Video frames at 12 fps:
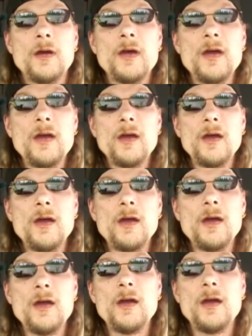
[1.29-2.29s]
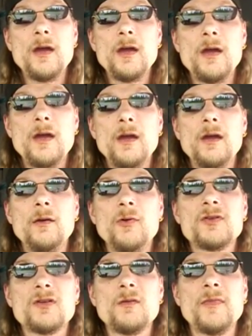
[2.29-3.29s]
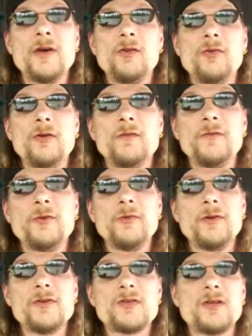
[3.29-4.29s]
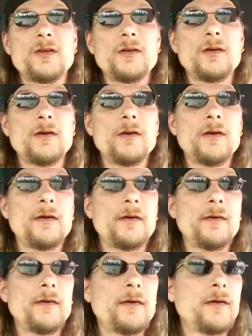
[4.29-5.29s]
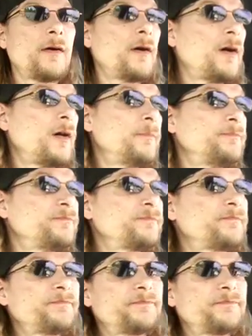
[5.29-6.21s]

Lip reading: Hey, what's up, my loyal viewers? I